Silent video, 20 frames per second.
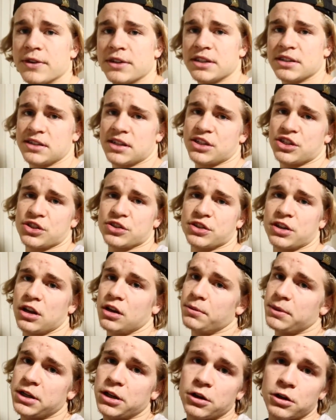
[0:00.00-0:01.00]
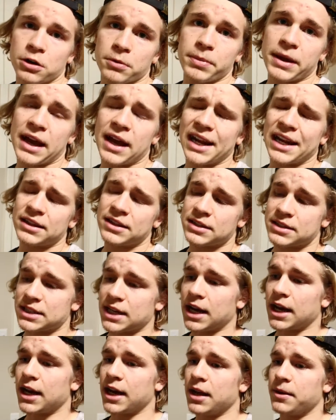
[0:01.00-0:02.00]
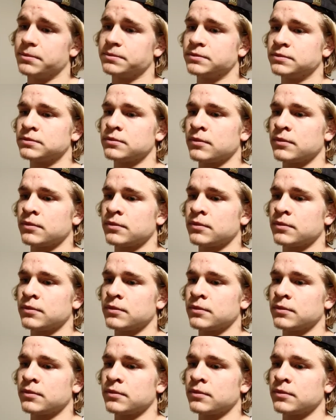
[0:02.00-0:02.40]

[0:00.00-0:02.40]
decision's gonna be good or bad at the time,